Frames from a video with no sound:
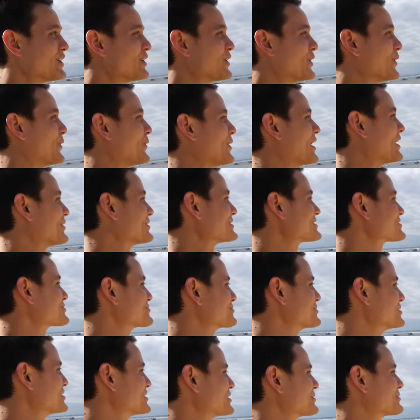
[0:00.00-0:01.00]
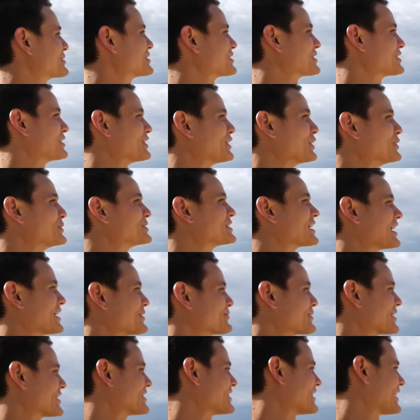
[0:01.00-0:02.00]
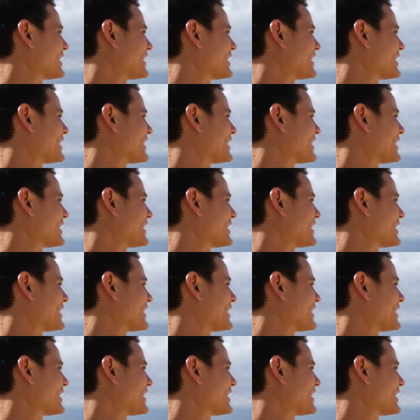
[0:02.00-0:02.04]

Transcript: Oh wow, it's really, really low tide right